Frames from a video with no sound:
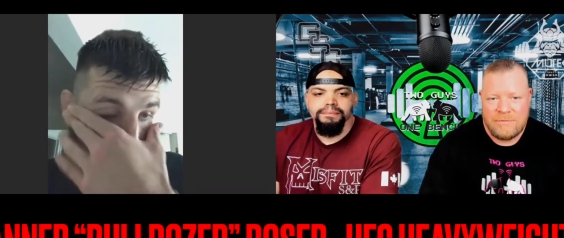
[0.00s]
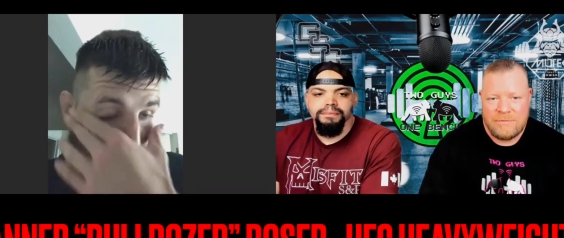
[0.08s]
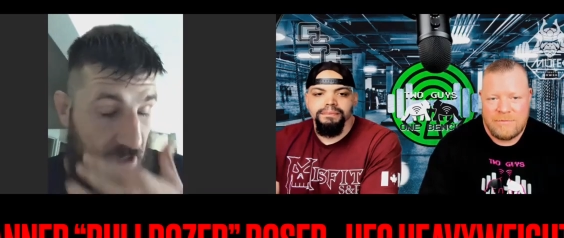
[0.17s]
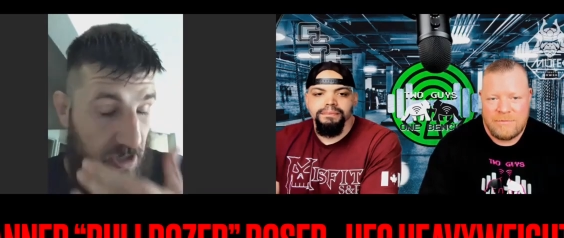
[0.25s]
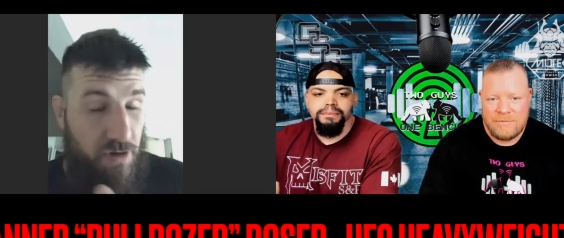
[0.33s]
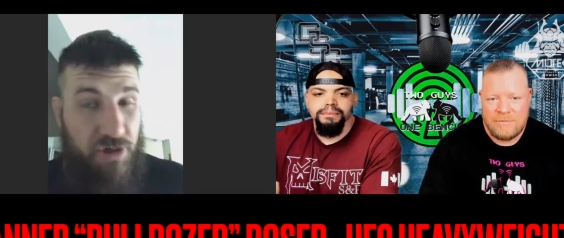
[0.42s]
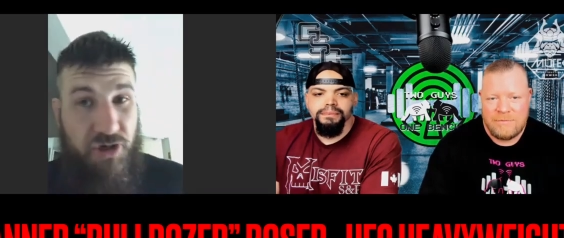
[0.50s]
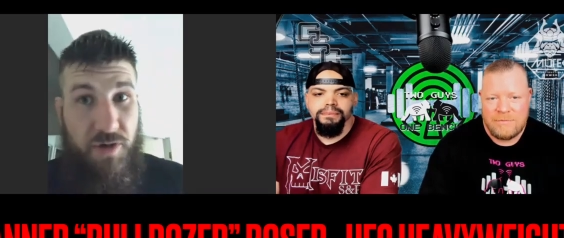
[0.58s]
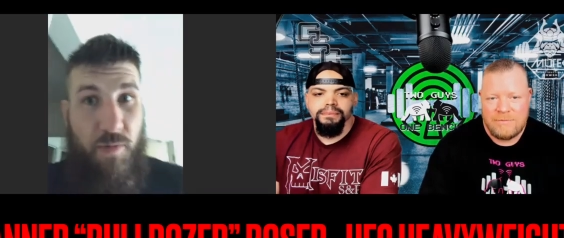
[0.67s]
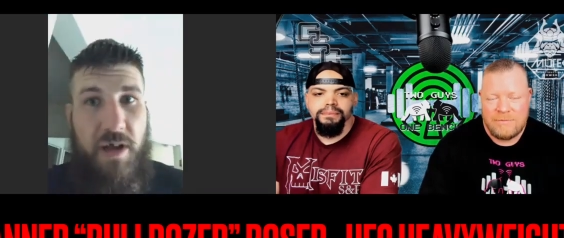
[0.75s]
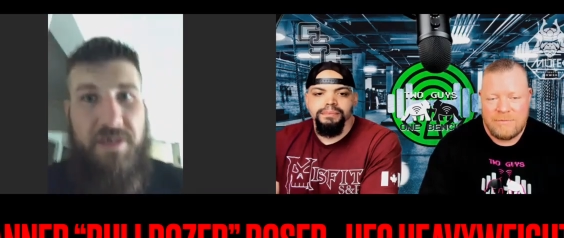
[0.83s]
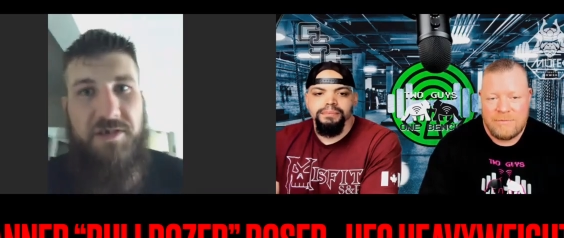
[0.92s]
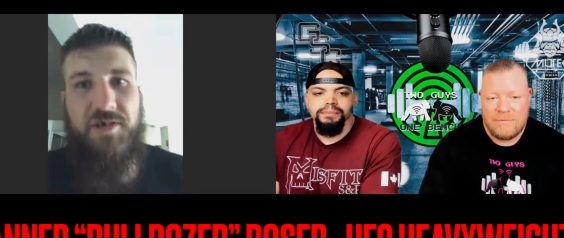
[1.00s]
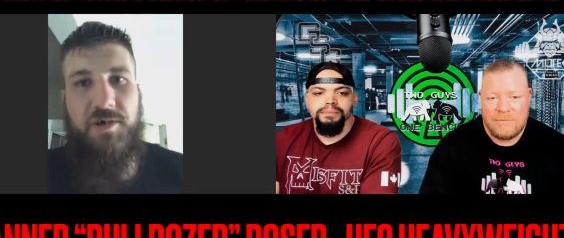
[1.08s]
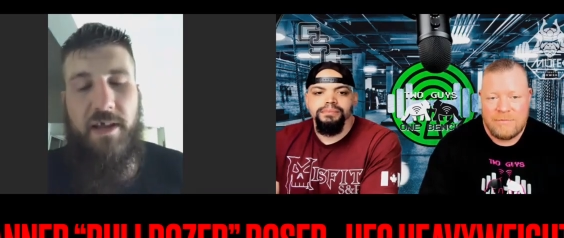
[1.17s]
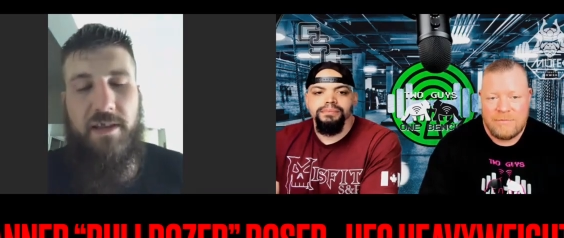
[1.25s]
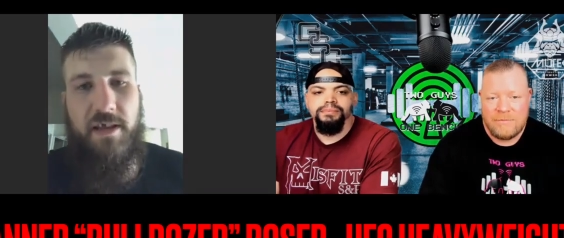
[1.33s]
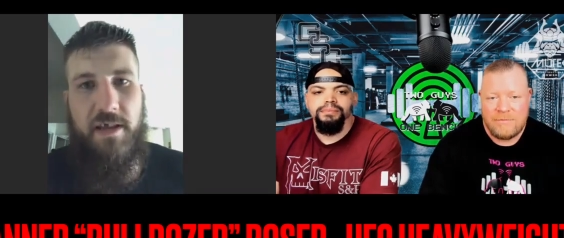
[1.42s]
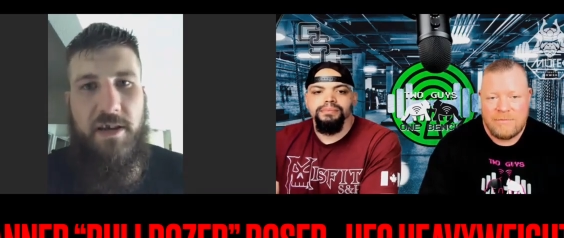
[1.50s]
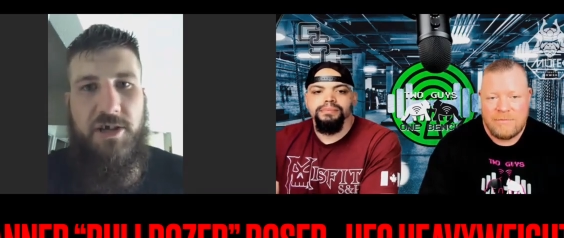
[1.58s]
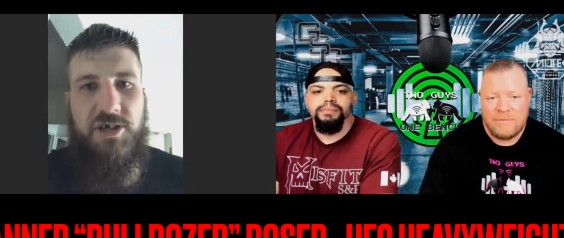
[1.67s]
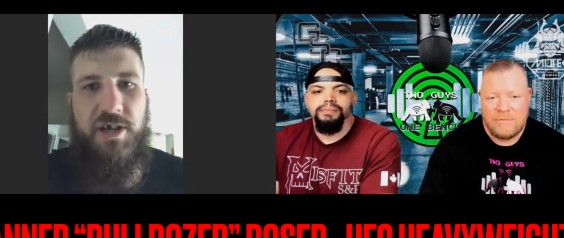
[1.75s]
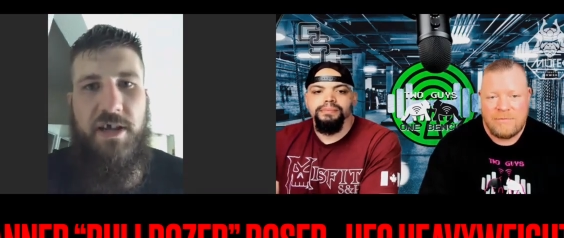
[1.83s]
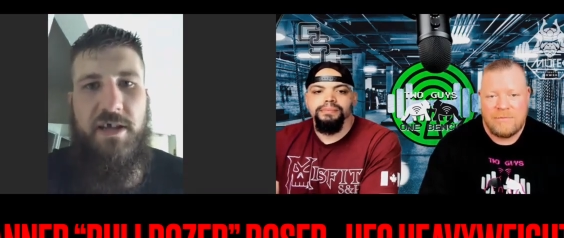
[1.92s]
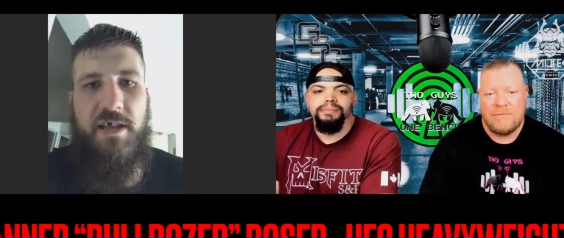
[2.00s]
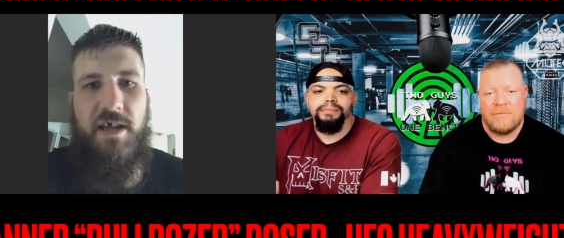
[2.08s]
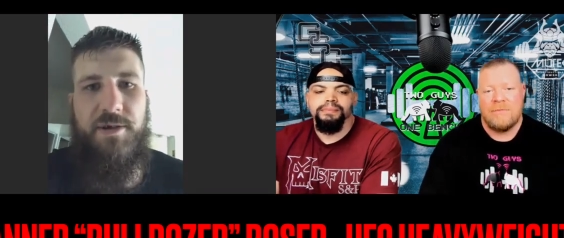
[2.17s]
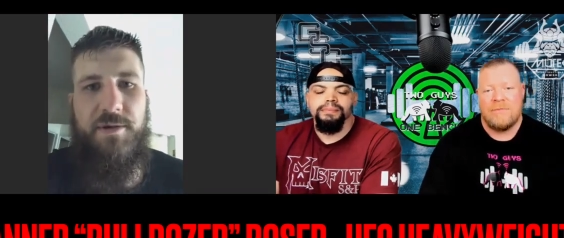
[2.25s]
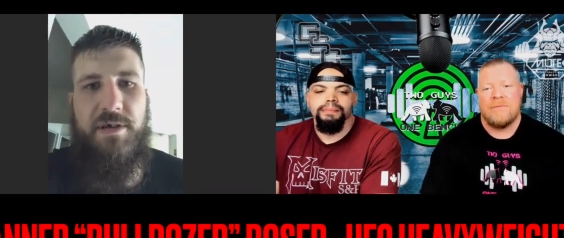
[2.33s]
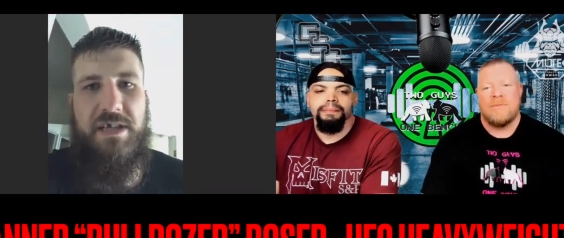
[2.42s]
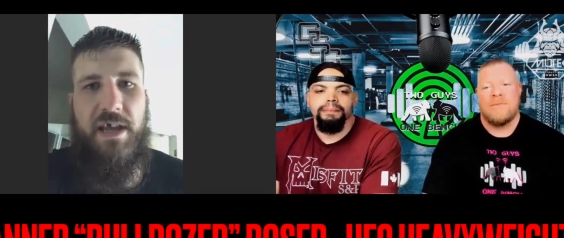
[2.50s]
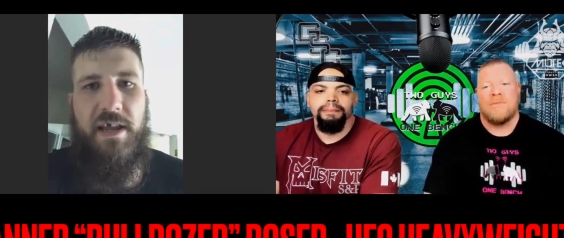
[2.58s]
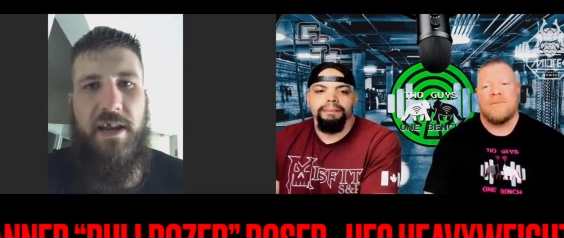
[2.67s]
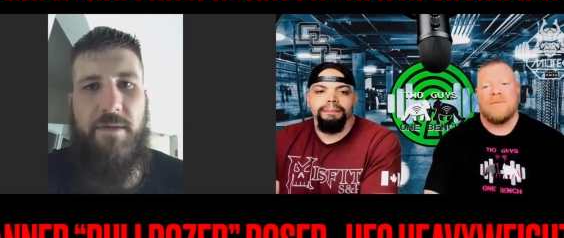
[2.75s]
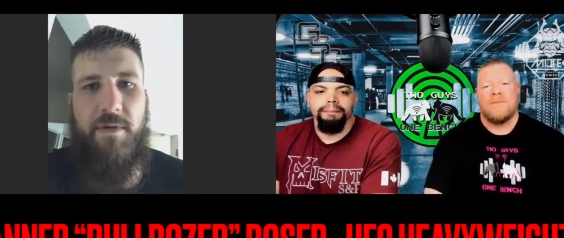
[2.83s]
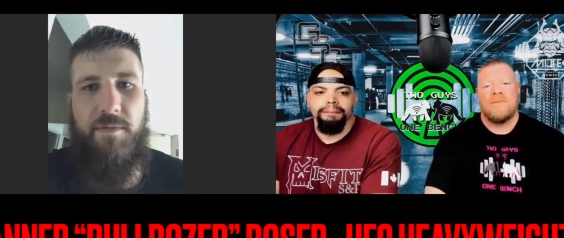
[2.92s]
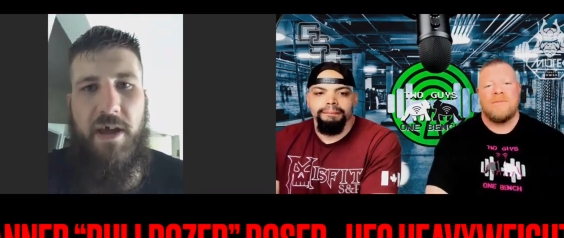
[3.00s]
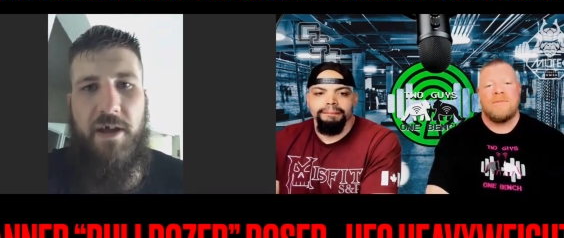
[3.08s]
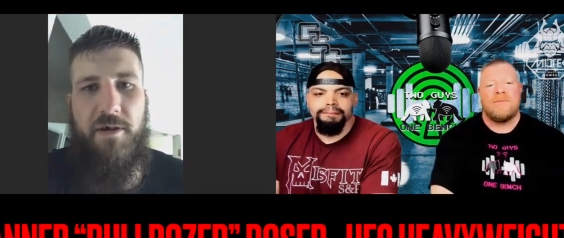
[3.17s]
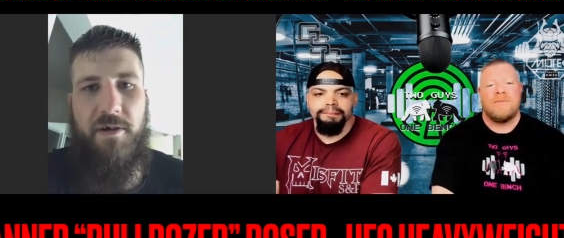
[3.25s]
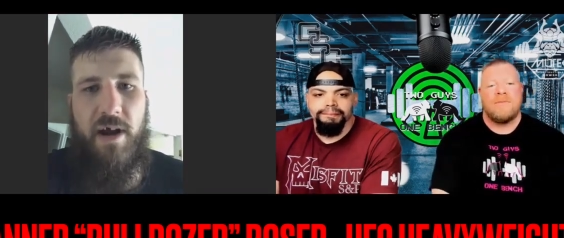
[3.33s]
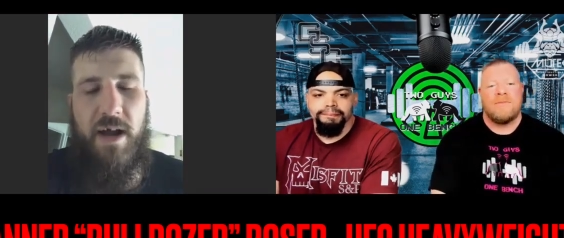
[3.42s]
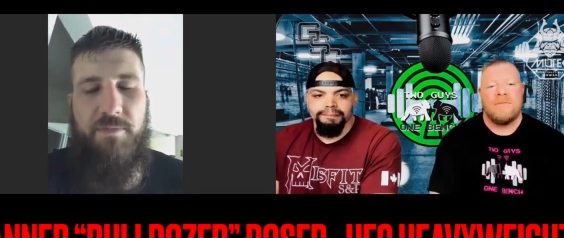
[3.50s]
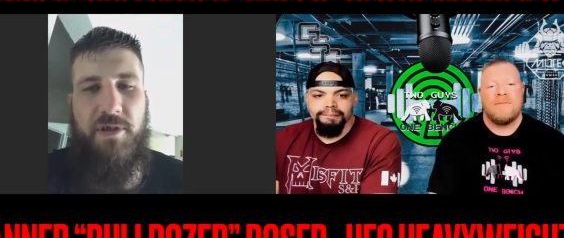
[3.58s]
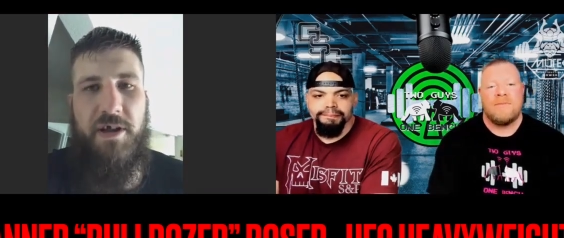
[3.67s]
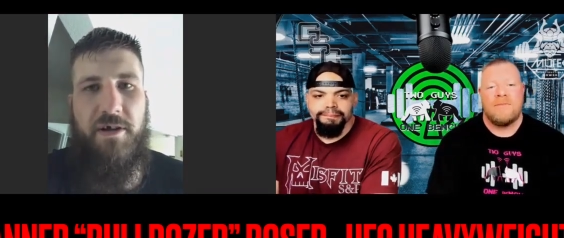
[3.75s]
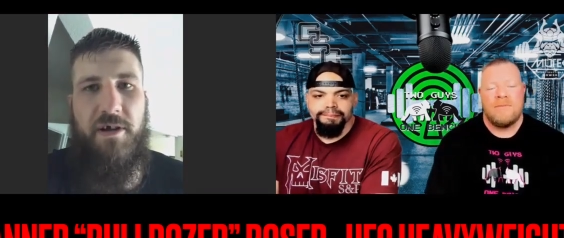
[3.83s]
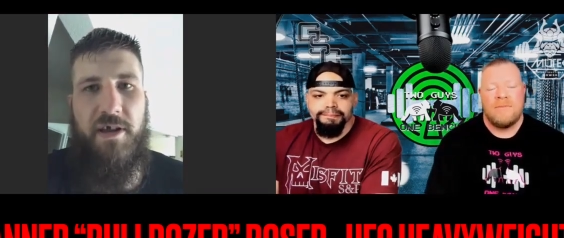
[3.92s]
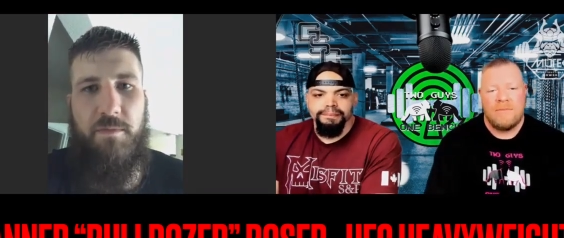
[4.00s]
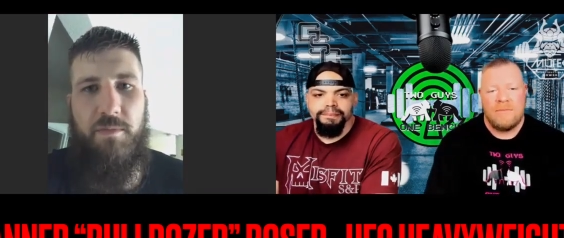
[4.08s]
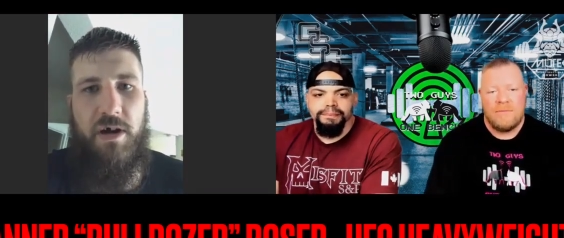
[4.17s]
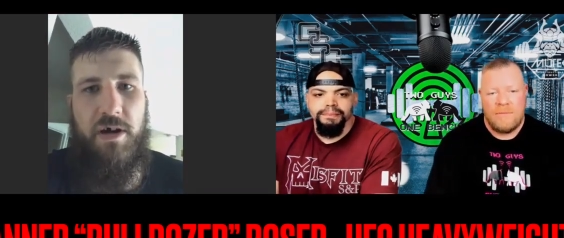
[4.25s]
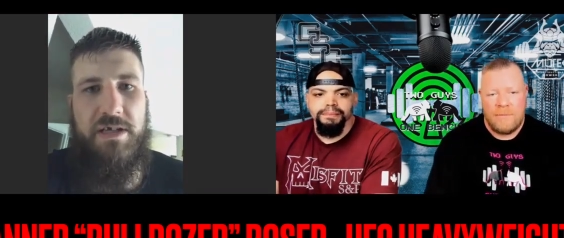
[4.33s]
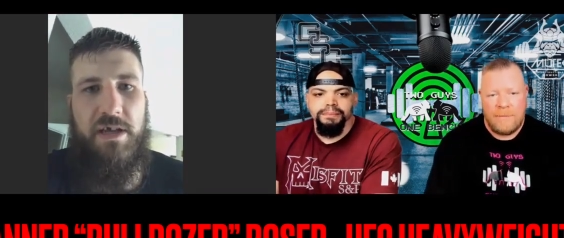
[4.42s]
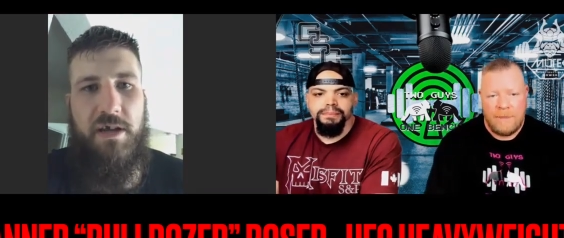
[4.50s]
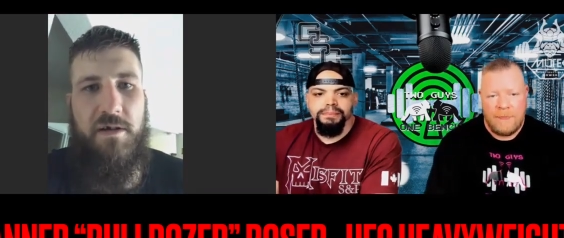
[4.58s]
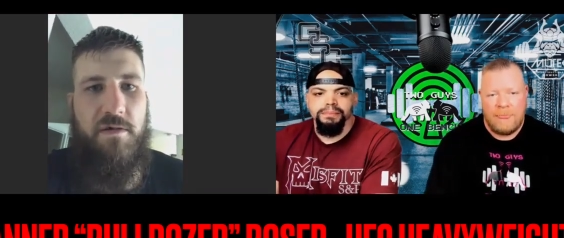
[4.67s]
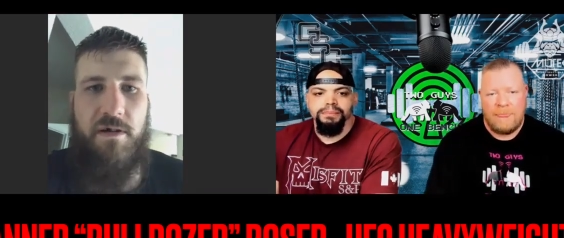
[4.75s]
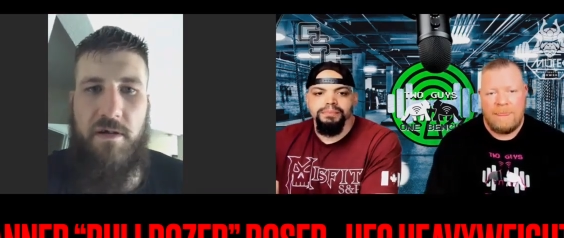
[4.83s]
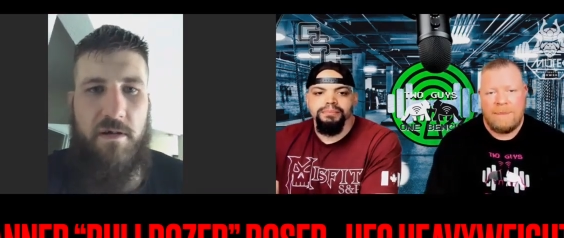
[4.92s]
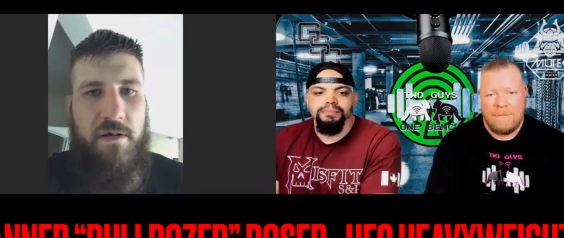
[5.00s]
Speaker 1: So usually one's a strength and conditioning, and the other is like an MMA or grappling or kickboxing or